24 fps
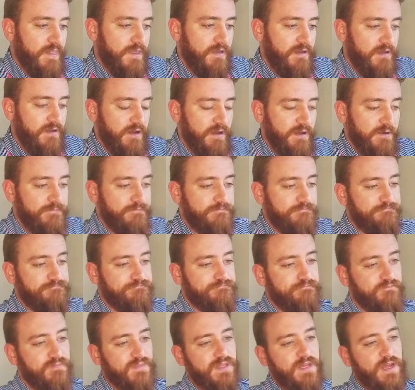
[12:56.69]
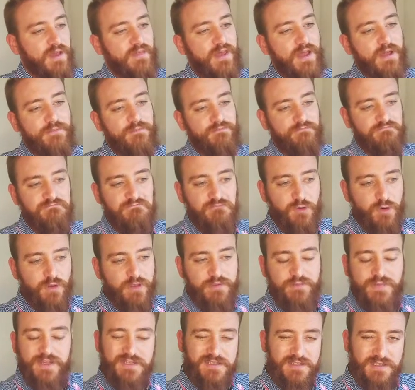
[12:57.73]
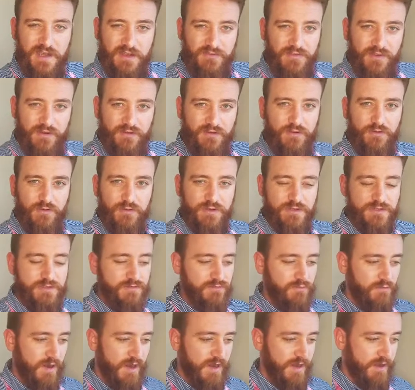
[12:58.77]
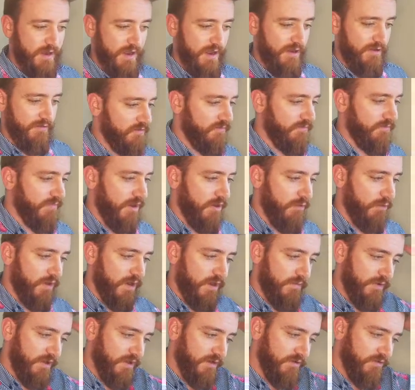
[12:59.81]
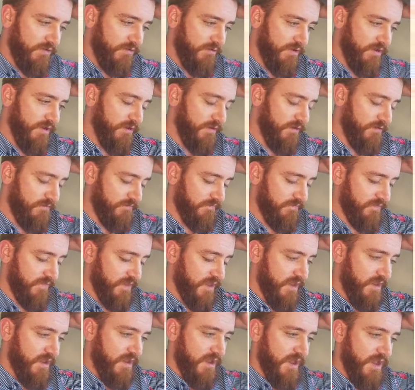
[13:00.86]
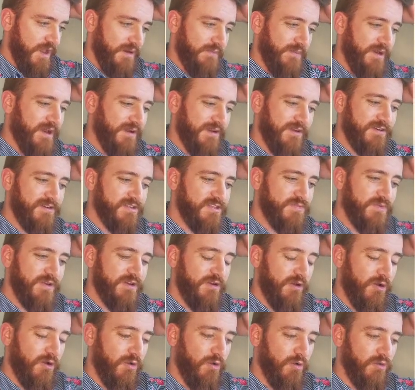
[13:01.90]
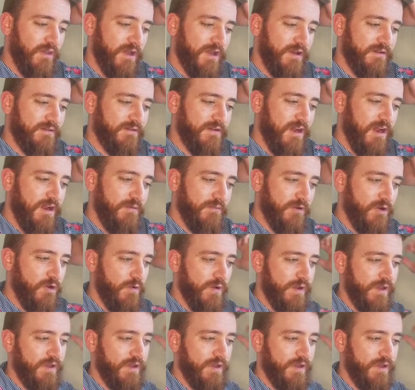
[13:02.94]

Okay? Now that really means nothing to us right now. But what I'm going to do here, and I'm not going to spend a whole lot of time going